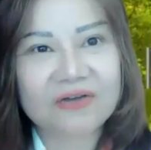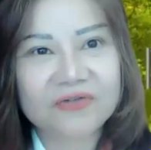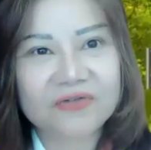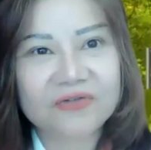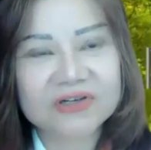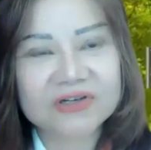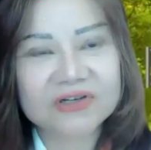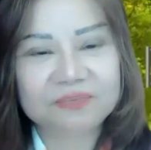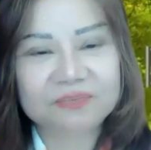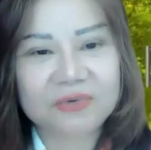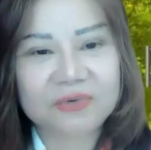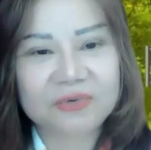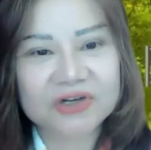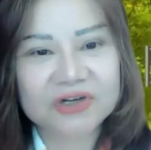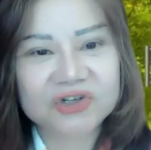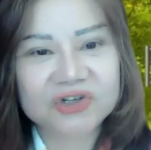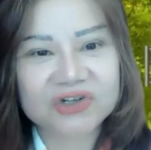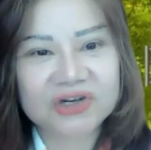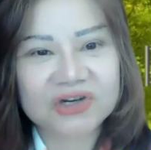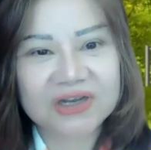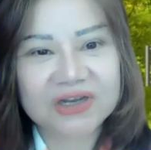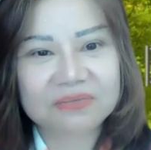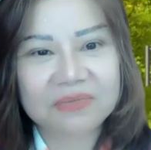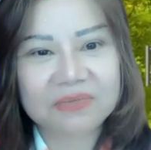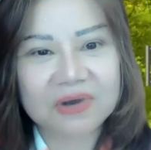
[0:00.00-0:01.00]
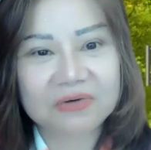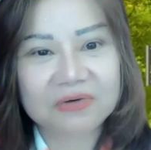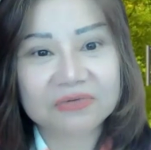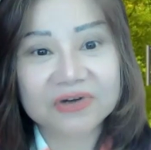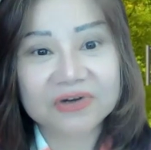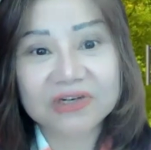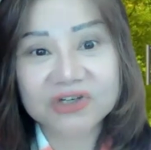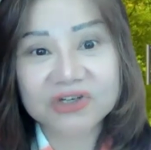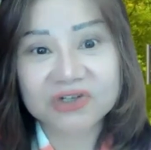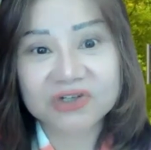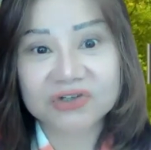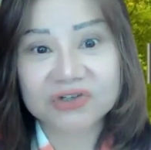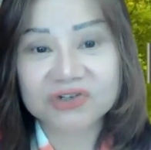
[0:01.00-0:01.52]
first project in
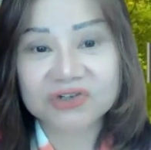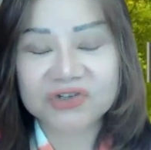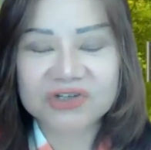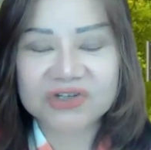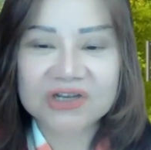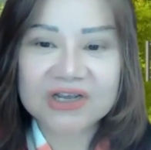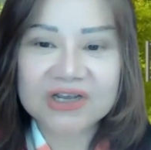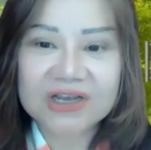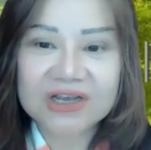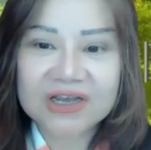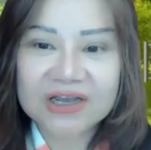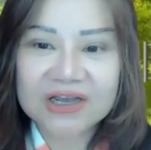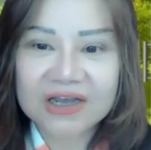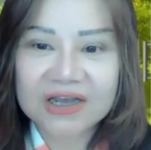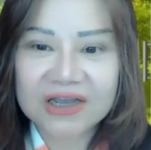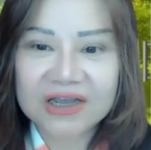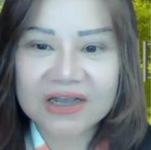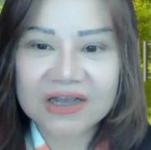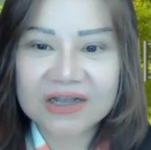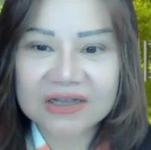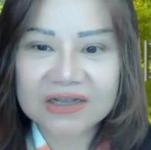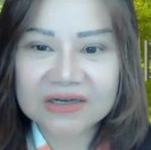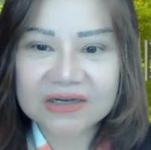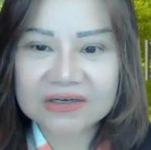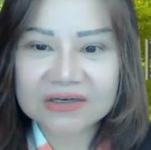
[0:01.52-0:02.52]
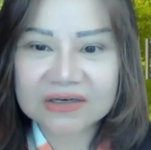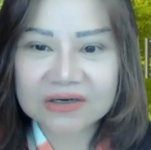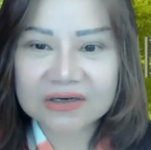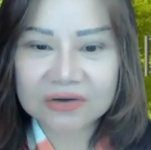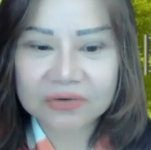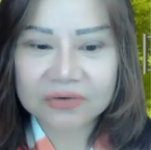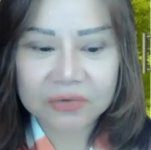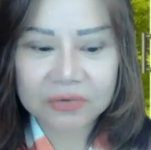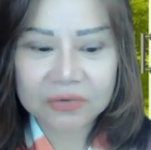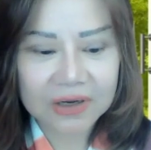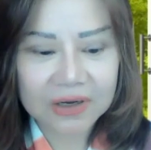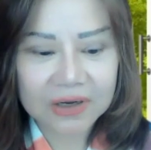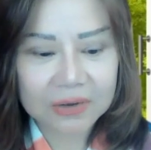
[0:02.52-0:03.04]
Mauritius. And
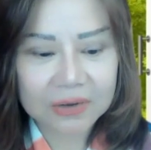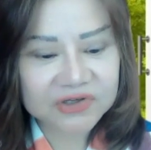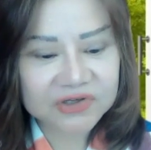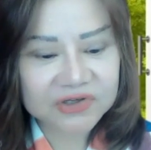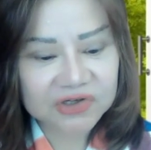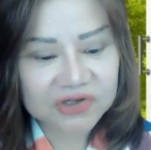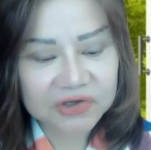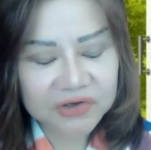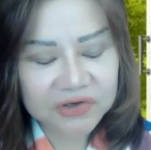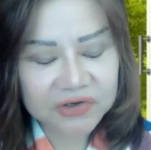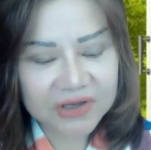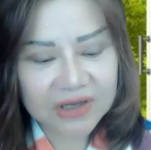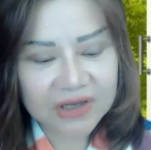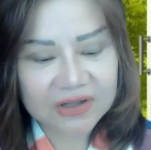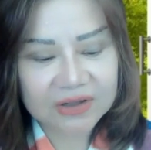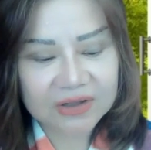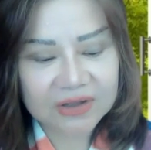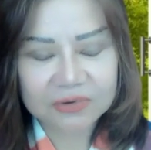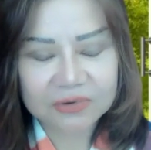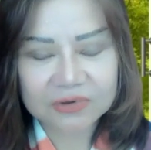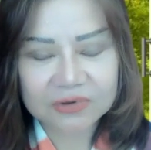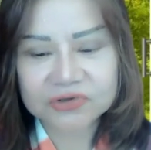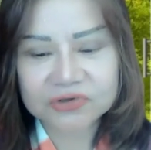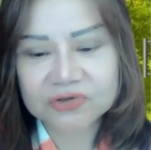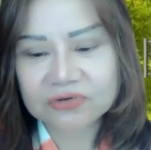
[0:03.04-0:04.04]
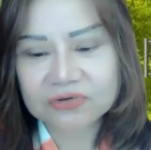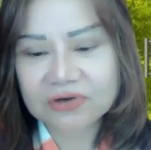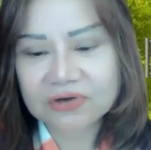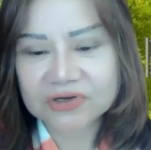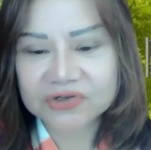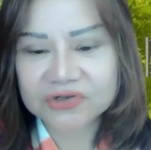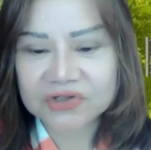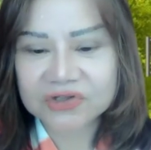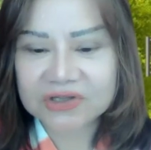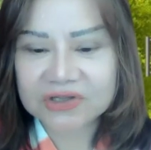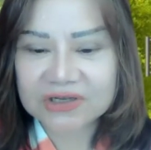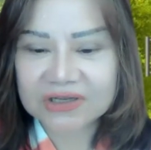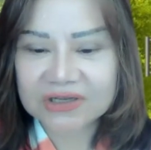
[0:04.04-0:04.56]
while I was looking at the brochure, I
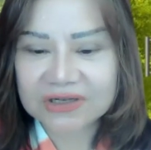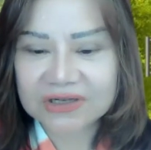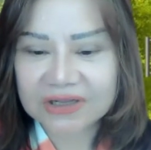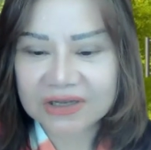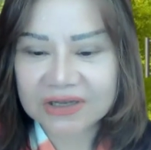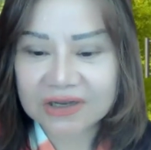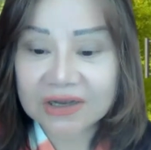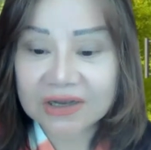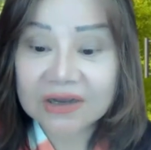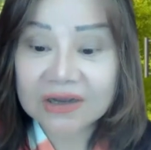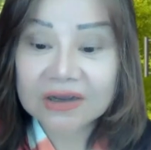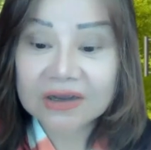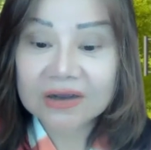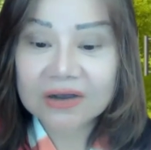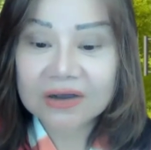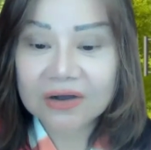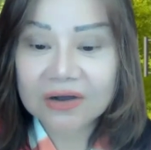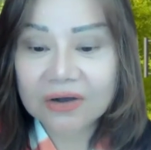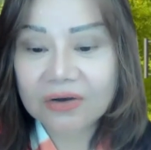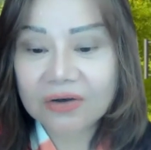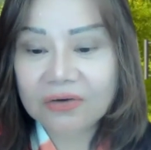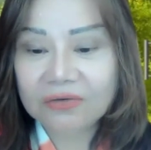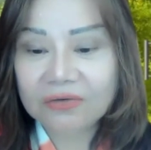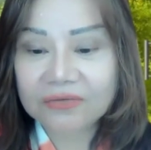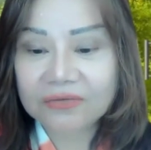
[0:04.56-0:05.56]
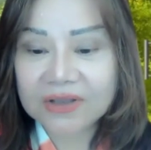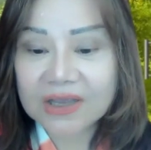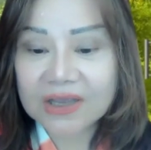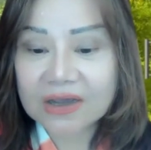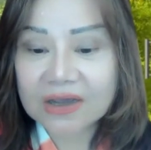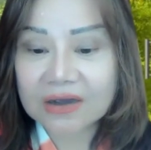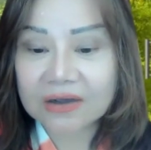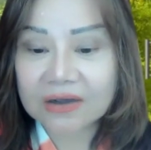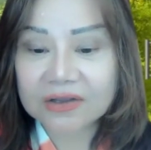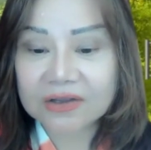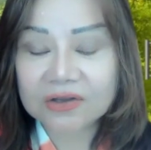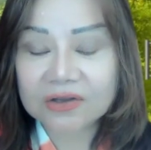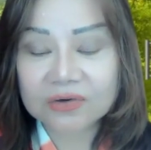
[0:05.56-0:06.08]
was thinking like, oh
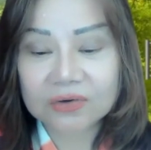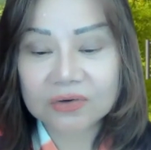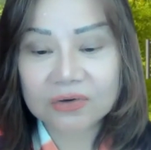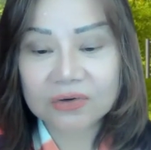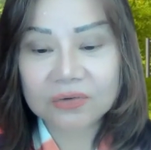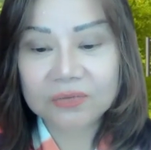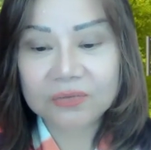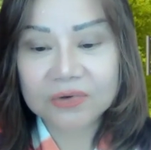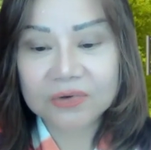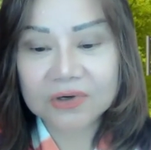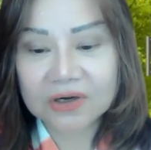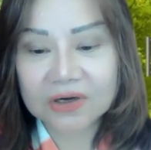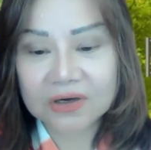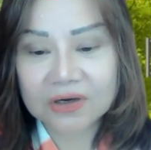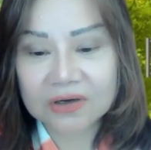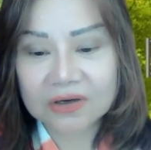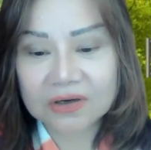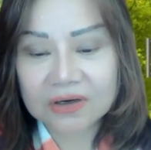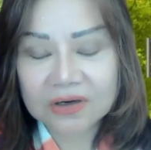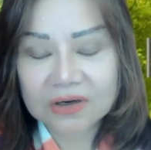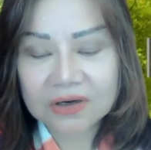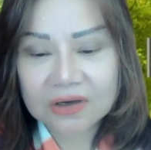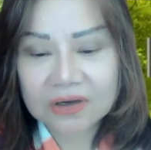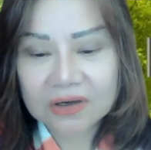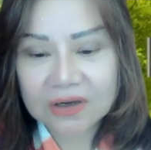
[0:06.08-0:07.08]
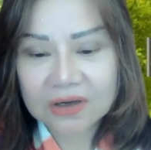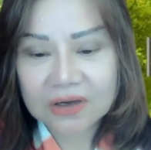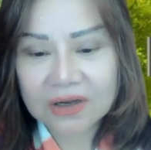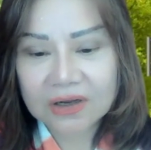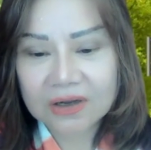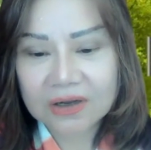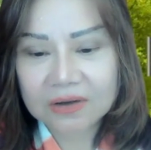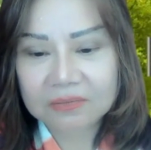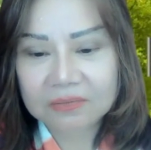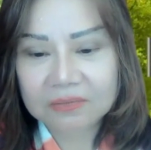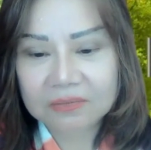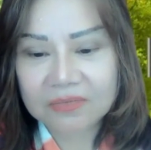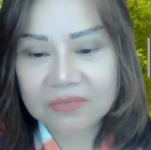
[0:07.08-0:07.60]
yeah, we're
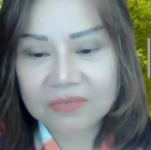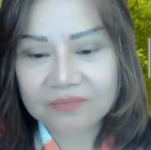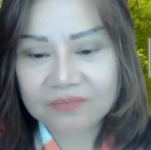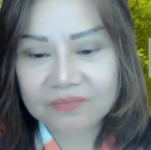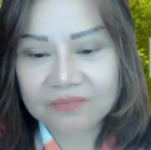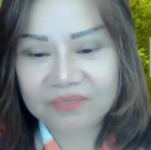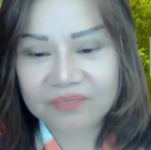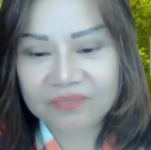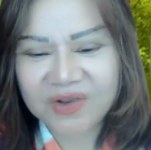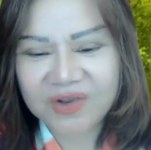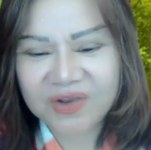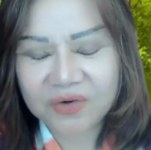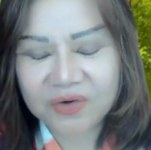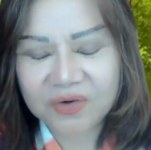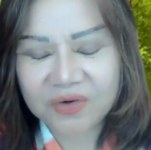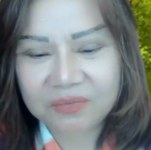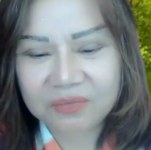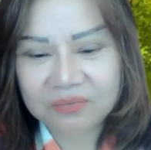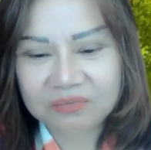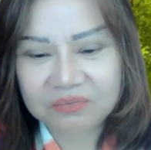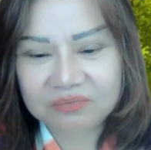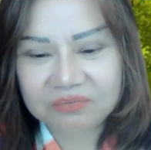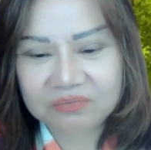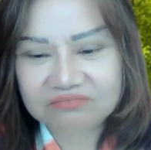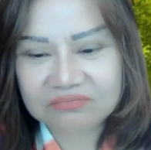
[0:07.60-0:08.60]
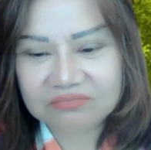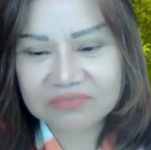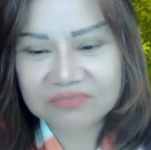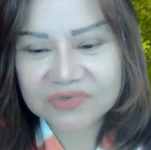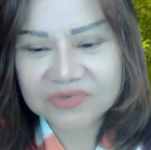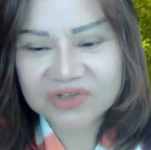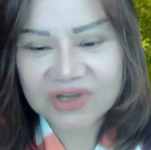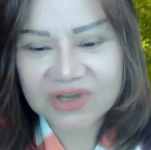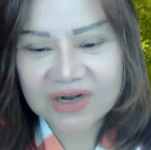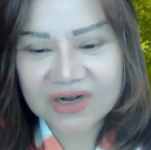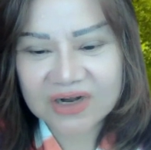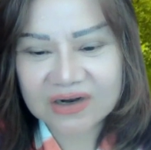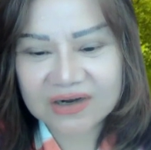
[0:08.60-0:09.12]
um, you know,
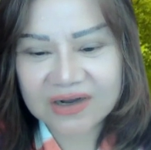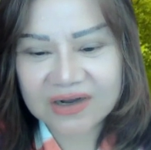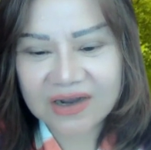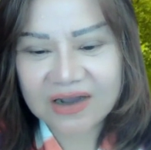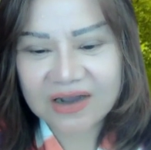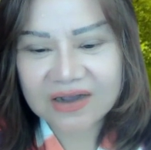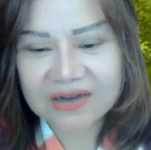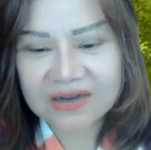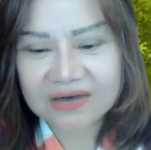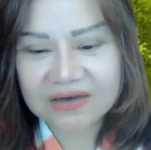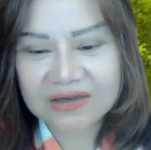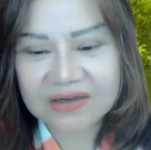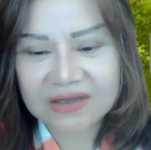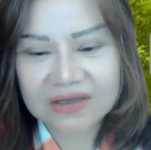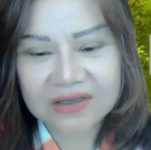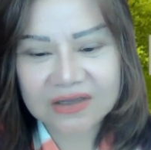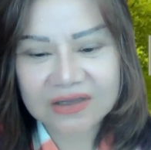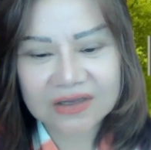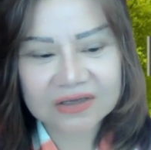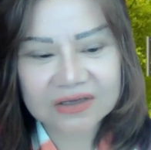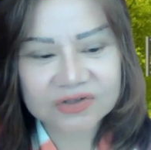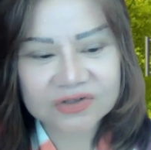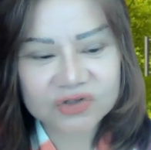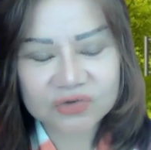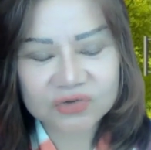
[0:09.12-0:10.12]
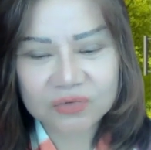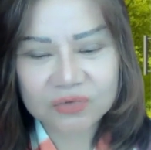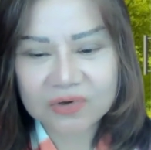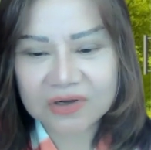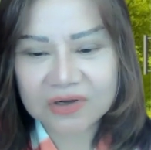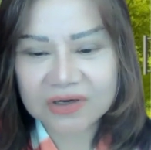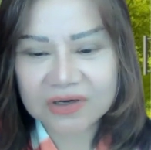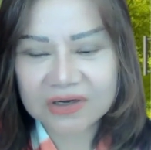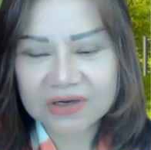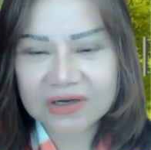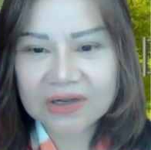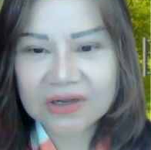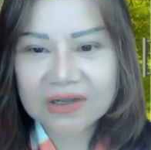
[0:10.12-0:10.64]
Sarangani and so
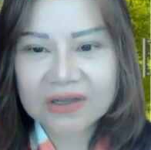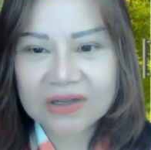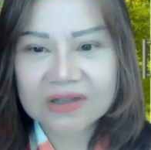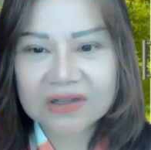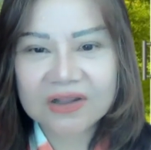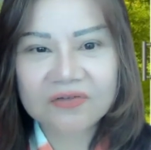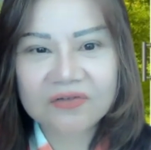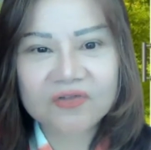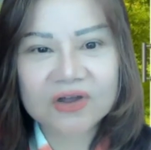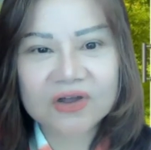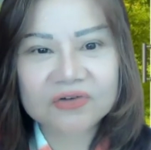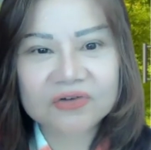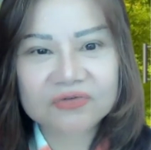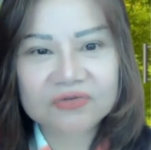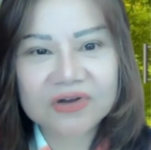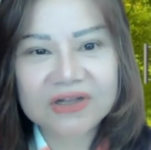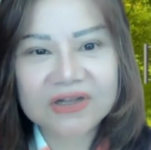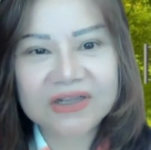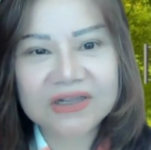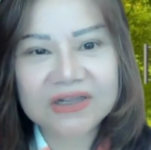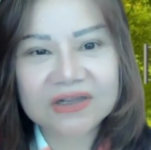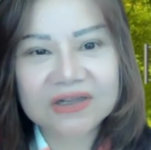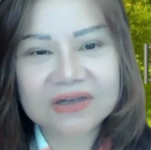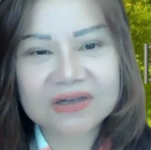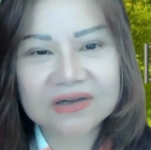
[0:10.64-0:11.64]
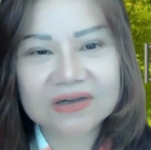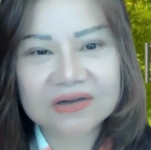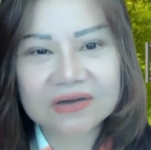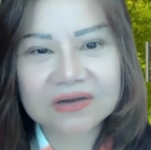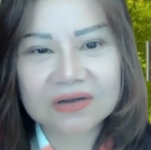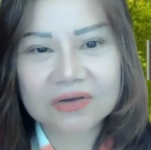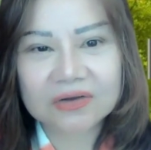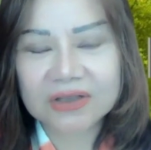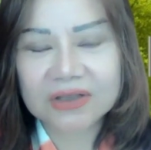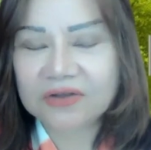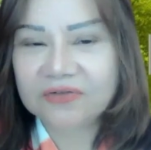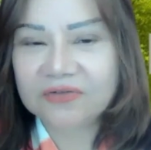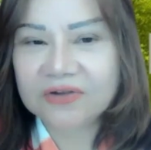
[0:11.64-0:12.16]
on. They've got really
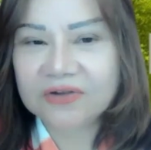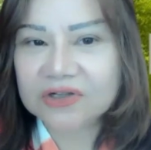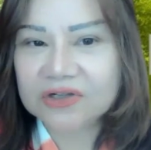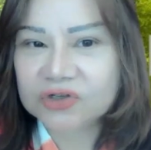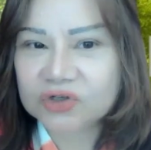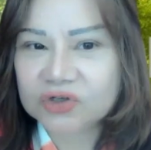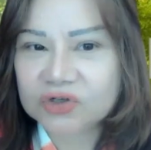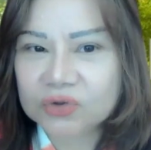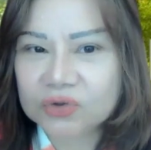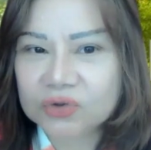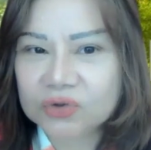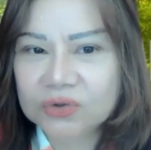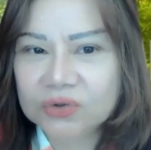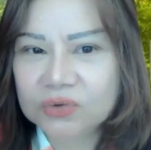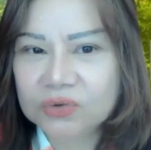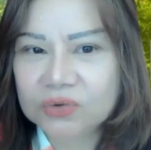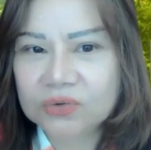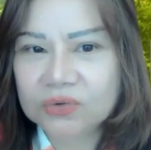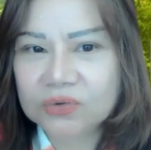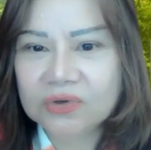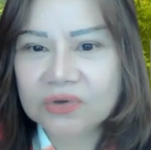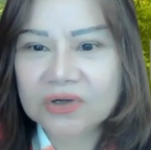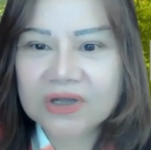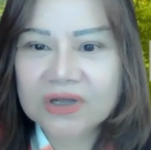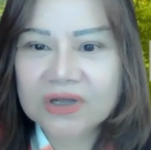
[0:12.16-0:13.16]
even in Sulu,